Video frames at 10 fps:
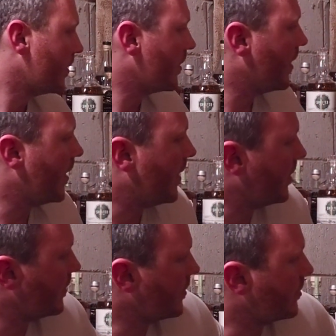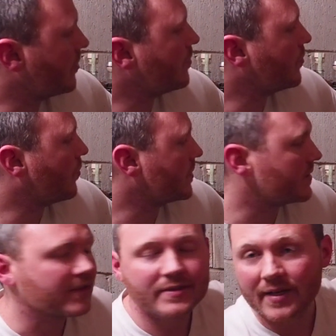Gooderham and Worts,
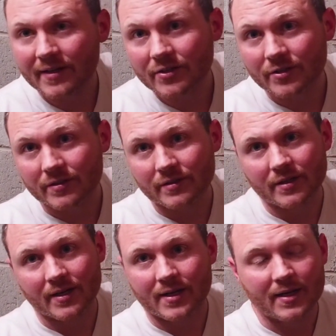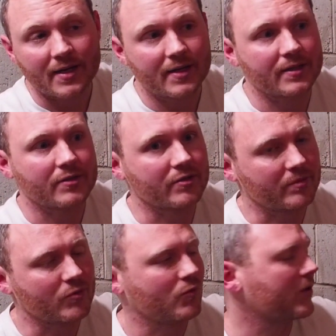the standard
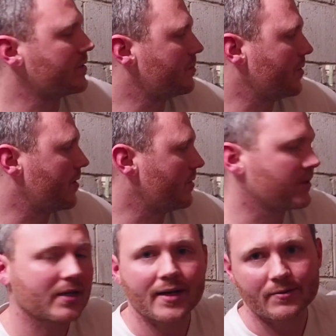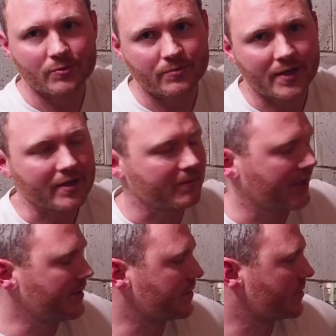Gooderham and Worts bottle, I would
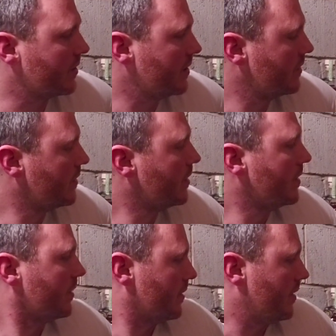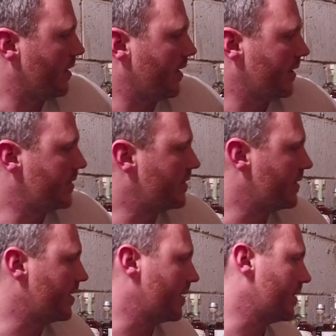recommend. It's good. It's
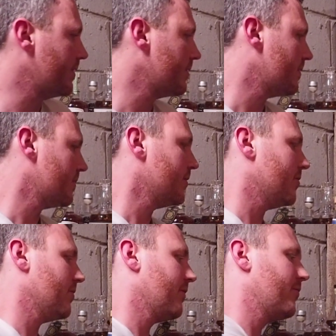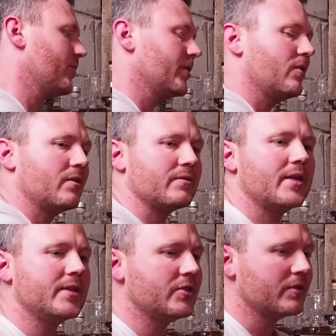in the the $40
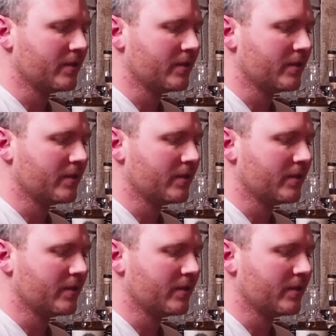range.